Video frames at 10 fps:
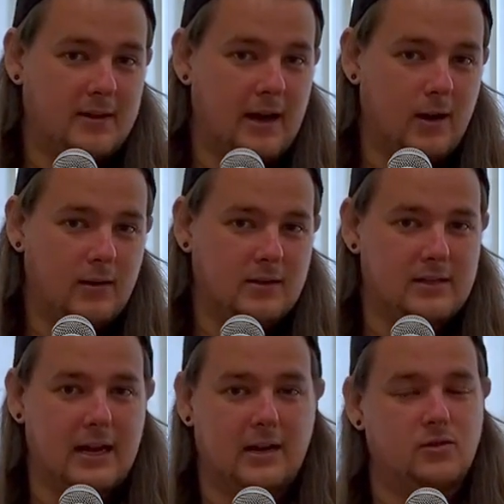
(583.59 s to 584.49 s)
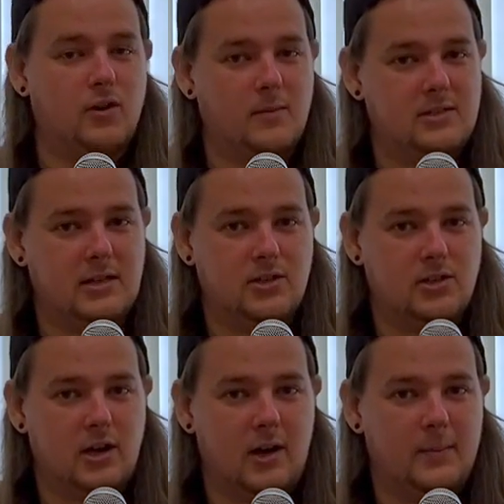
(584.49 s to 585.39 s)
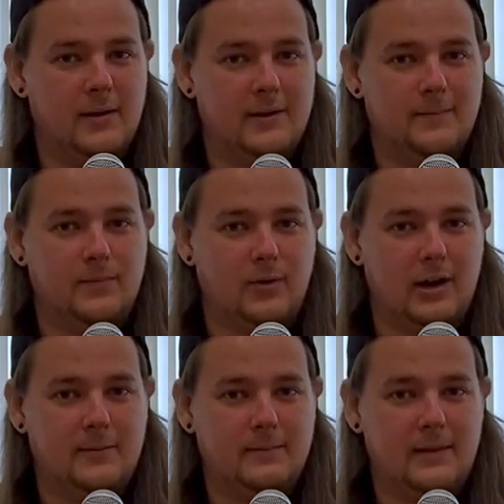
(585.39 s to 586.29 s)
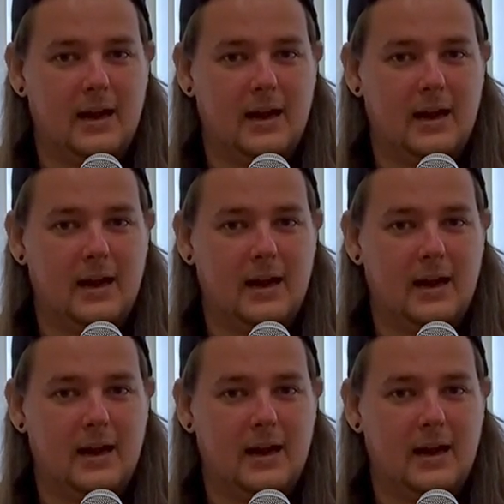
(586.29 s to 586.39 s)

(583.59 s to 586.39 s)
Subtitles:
down into like a drop C sharp, right?